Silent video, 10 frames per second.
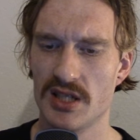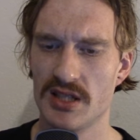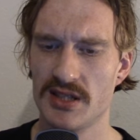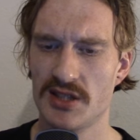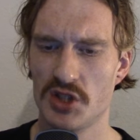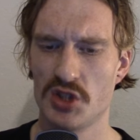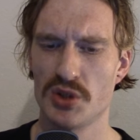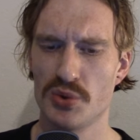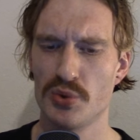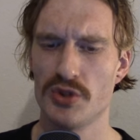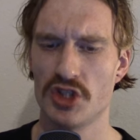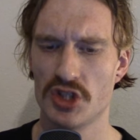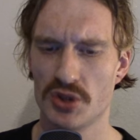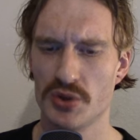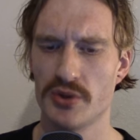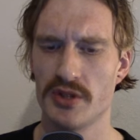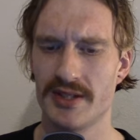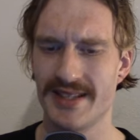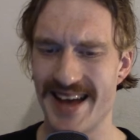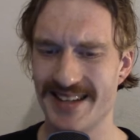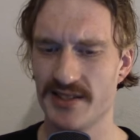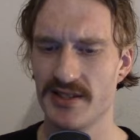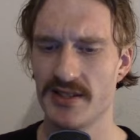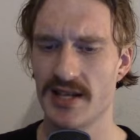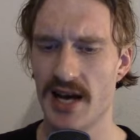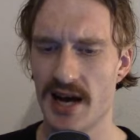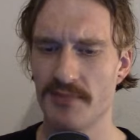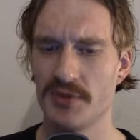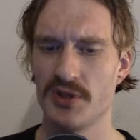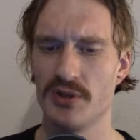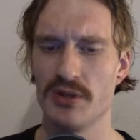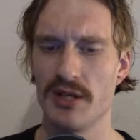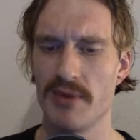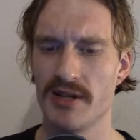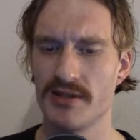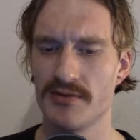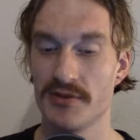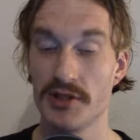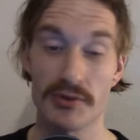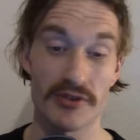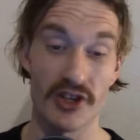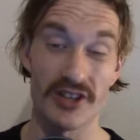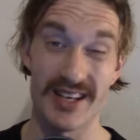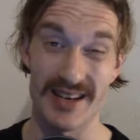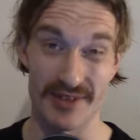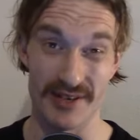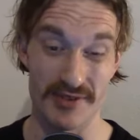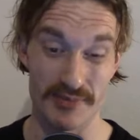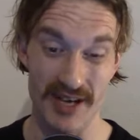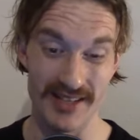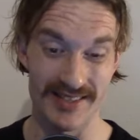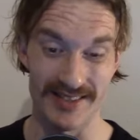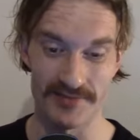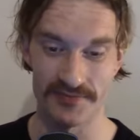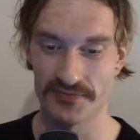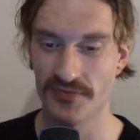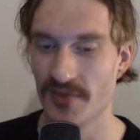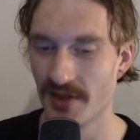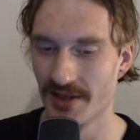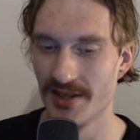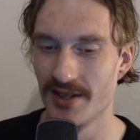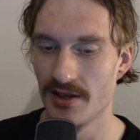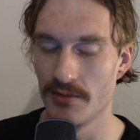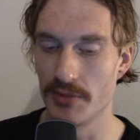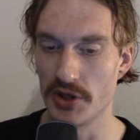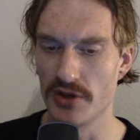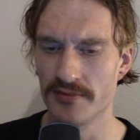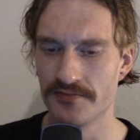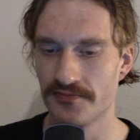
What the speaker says: it's so dense, absolutely massive. You would think they have enough space, huh? But no.